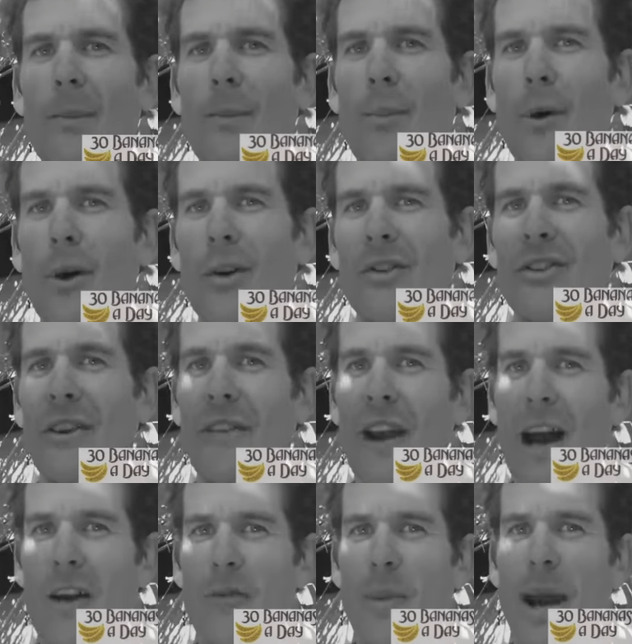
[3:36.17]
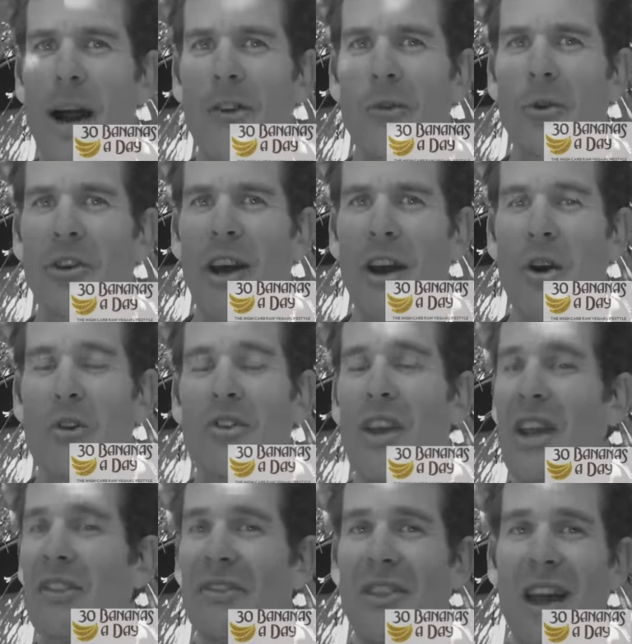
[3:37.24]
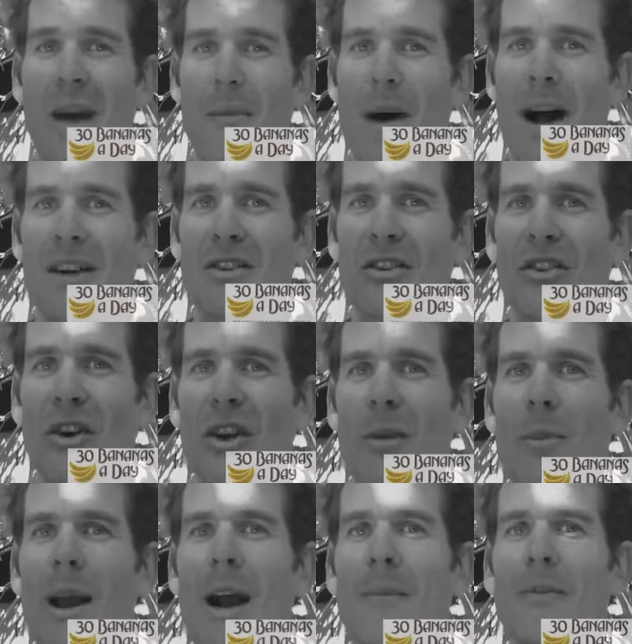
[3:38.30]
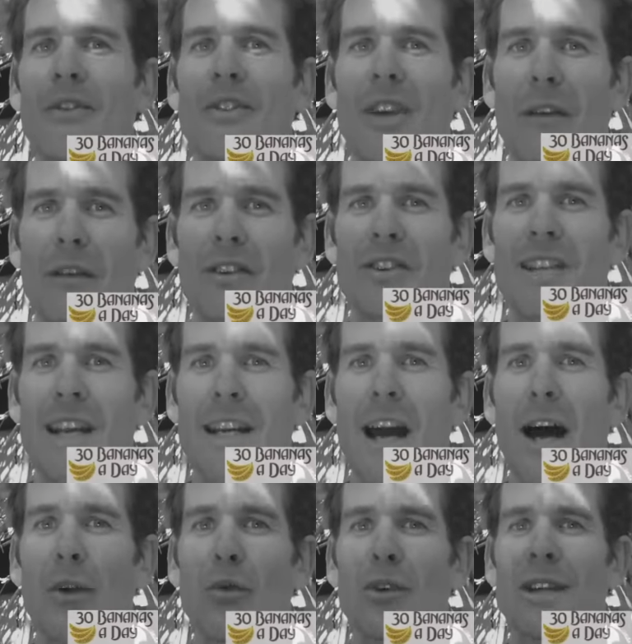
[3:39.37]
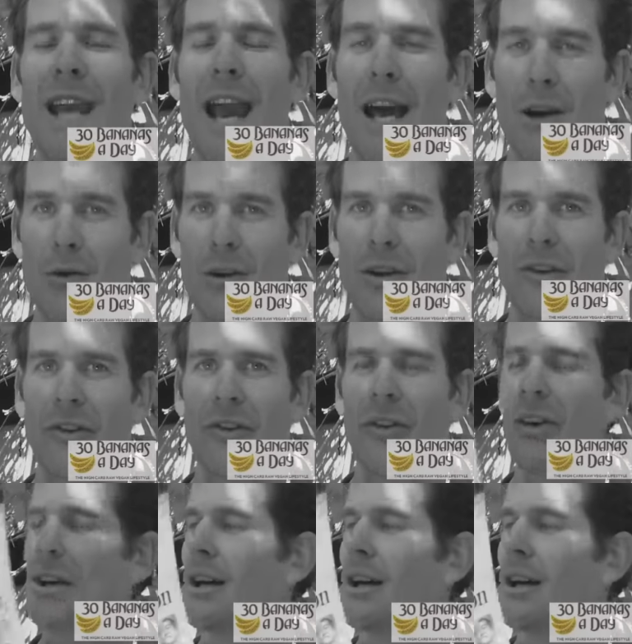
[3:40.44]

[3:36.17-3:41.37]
But 7.5 pounds of potatoes isn't that much. It's only about 1,700 calories.